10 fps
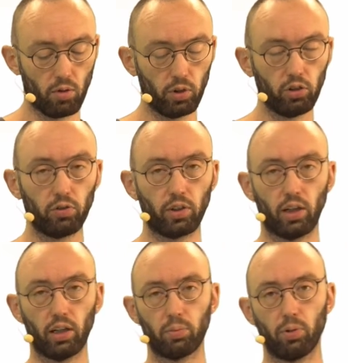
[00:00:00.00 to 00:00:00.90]
which of the
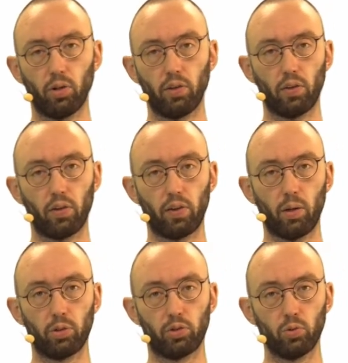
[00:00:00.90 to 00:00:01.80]
data points in
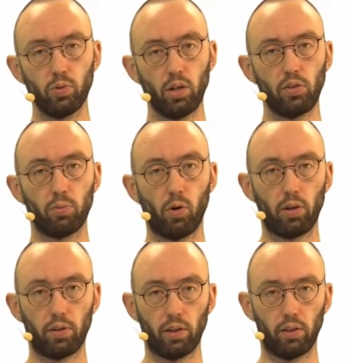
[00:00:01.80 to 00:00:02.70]
sample 2 are
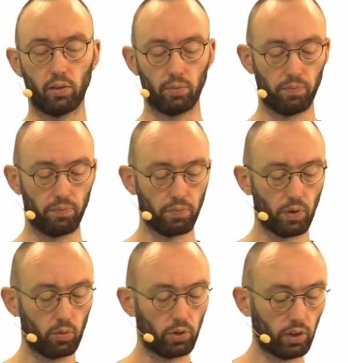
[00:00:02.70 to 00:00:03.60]
smaller than it.
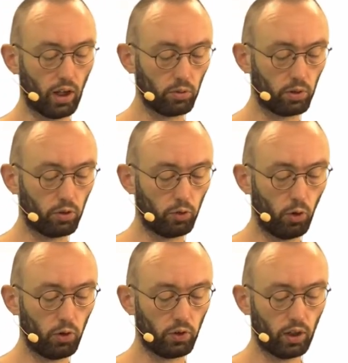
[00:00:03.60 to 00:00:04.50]
We start with the
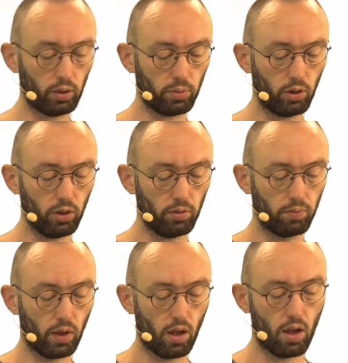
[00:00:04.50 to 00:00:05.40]
first data point,
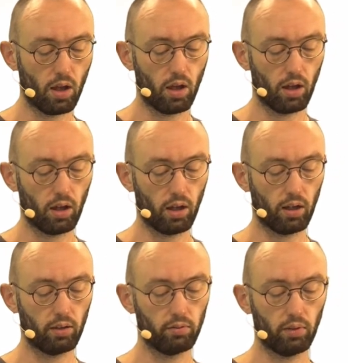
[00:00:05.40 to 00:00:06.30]

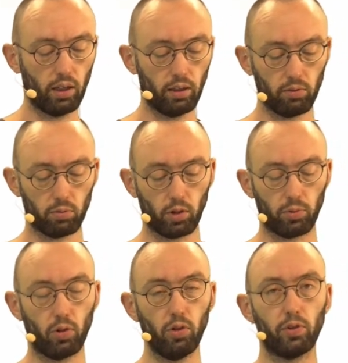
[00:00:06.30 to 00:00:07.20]
and we
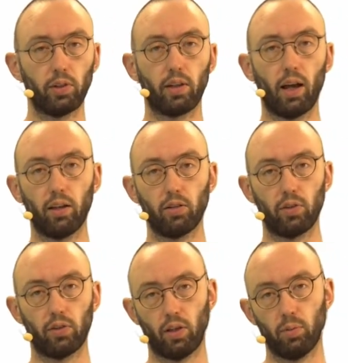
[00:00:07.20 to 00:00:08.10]
observe that none of
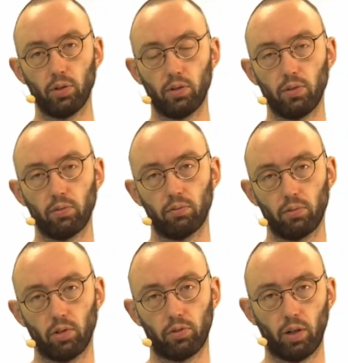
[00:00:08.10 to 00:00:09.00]
the samples
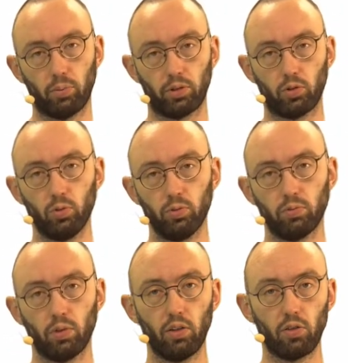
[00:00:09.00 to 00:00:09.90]
of sample 2
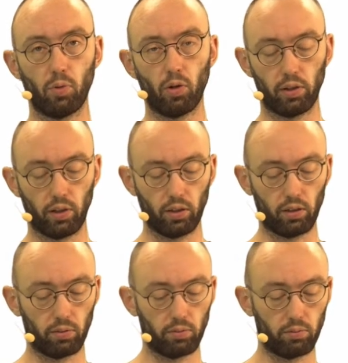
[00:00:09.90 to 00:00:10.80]
is smaller than it.